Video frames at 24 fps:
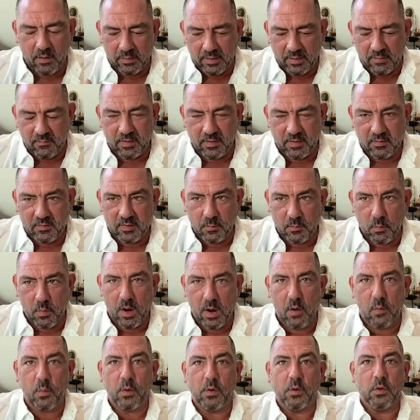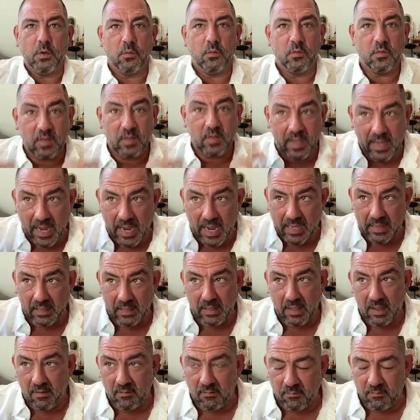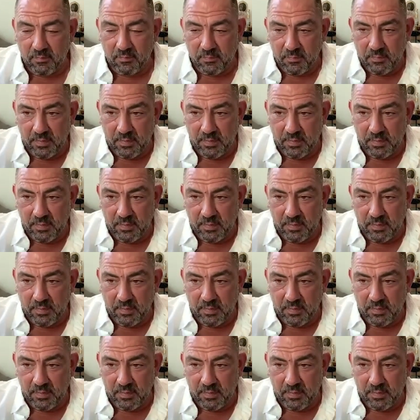living somewhere where you say, I love